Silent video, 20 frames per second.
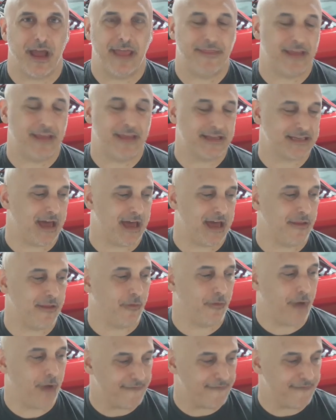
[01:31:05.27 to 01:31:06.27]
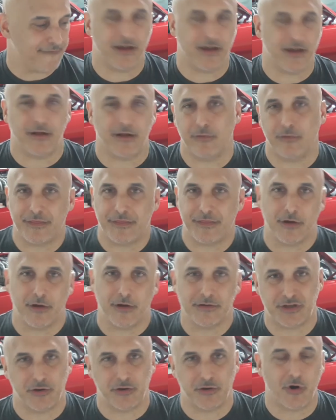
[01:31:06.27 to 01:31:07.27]
And that's kind of the way I felt with
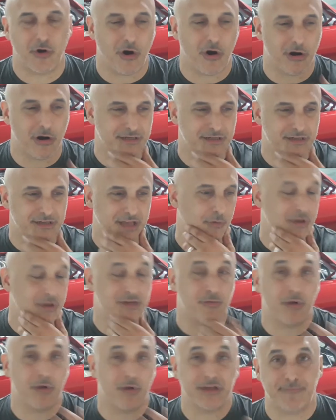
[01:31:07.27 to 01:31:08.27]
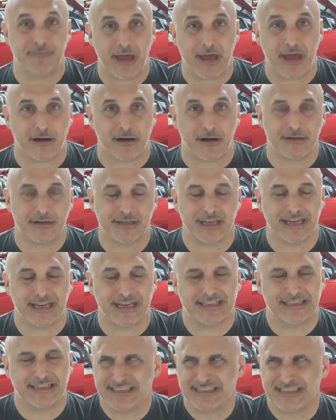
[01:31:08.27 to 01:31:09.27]
those two cars. Like, which one's better? It's like,
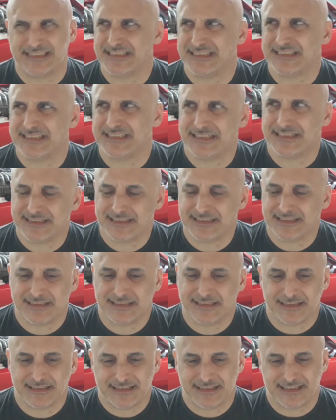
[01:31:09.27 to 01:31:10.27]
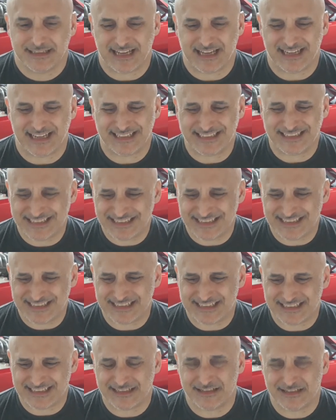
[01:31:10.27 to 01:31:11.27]

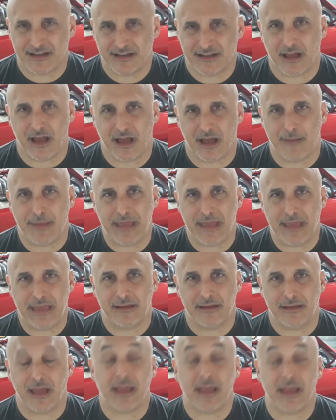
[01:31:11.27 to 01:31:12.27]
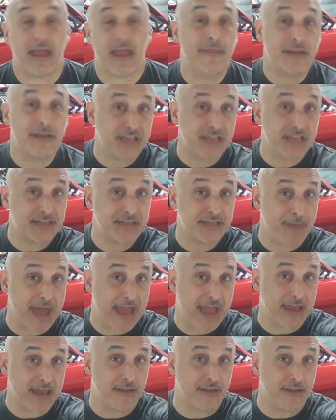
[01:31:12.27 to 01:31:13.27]
I mean, and this gets
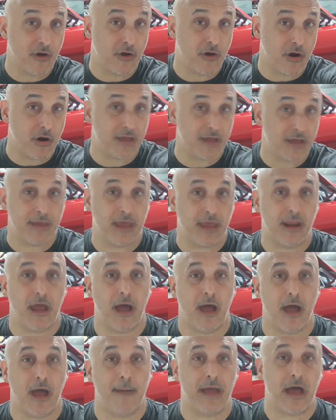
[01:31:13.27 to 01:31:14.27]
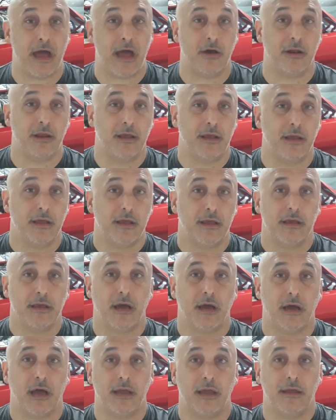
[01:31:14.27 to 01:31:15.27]
back into the argument about
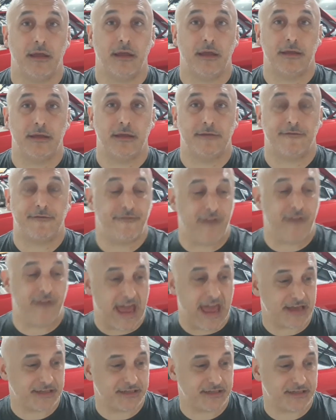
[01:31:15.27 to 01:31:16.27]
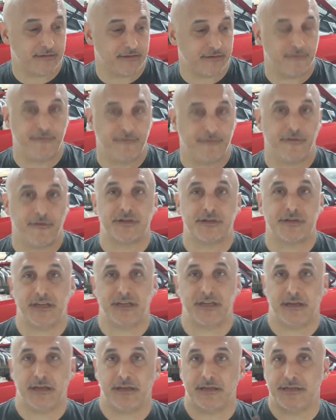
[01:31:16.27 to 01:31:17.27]
fast
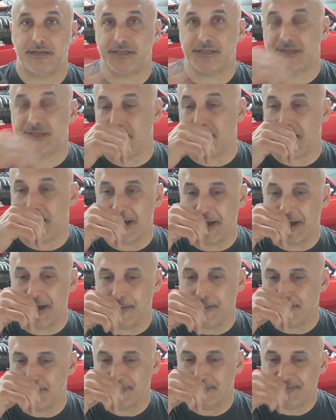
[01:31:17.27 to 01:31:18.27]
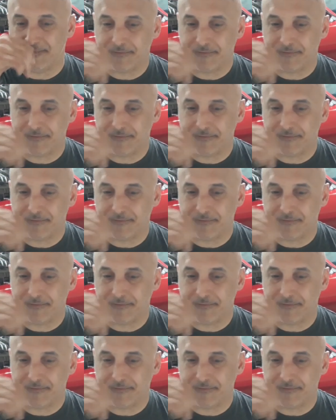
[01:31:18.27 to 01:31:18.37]
versus fun.